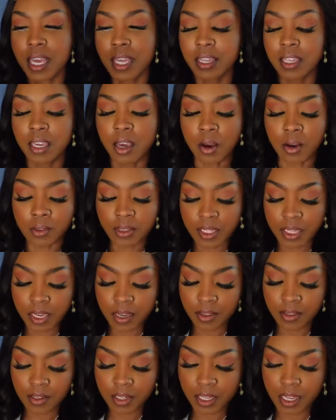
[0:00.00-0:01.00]
The only
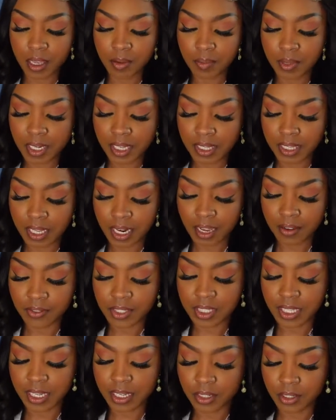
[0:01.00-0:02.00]
other company that I've
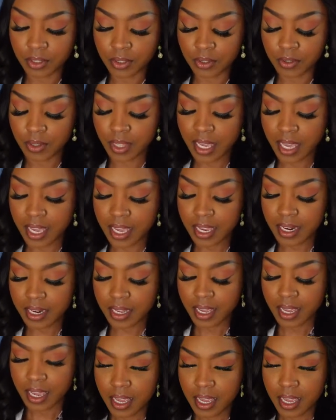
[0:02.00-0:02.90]
seen do that